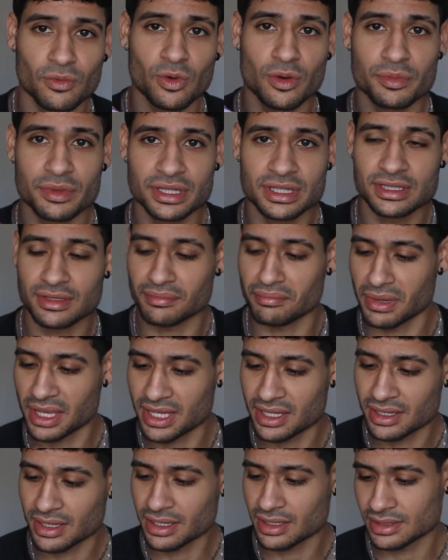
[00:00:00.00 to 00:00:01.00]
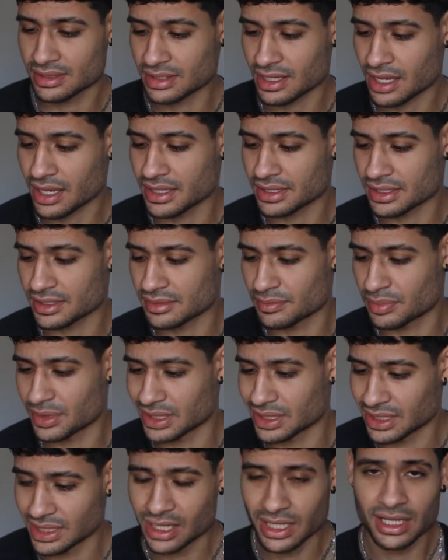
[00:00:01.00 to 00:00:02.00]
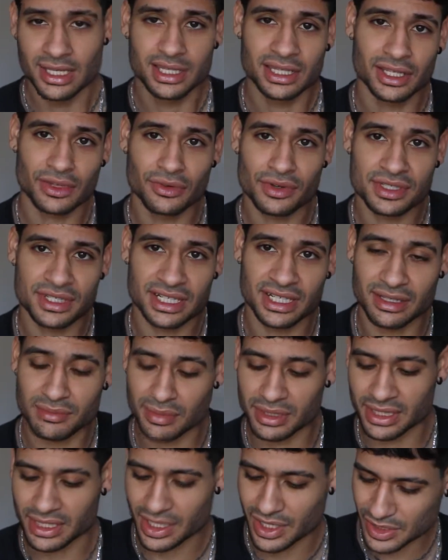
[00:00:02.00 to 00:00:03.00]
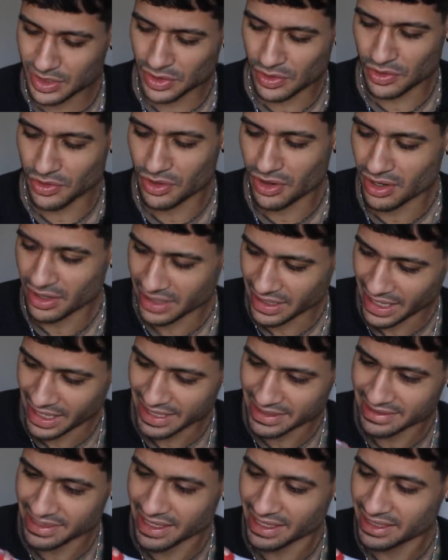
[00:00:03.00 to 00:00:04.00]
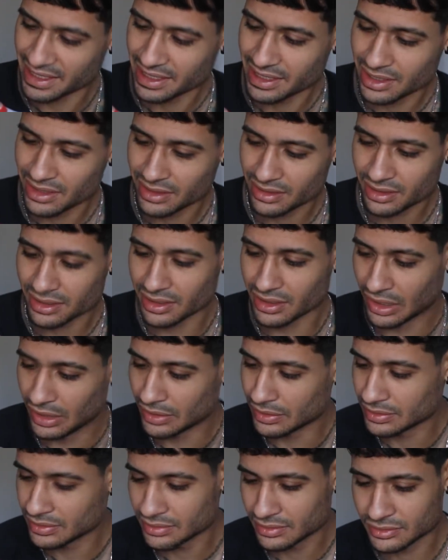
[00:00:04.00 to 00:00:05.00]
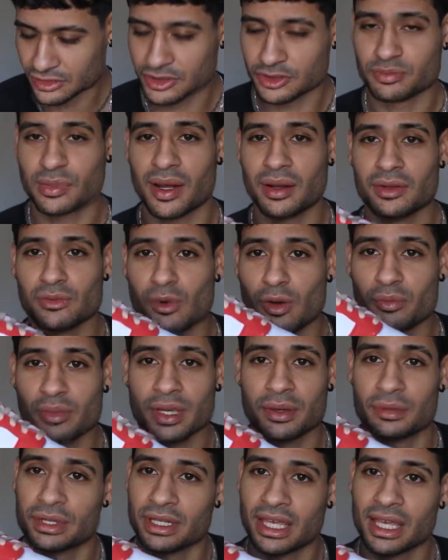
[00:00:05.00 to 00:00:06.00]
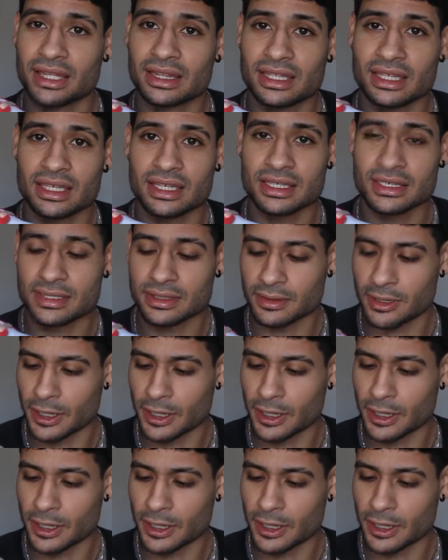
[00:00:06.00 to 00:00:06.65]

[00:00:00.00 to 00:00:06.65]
woman to men sizes, but there is a limit there. So there are guys that, you know, just probably won't be able to get these.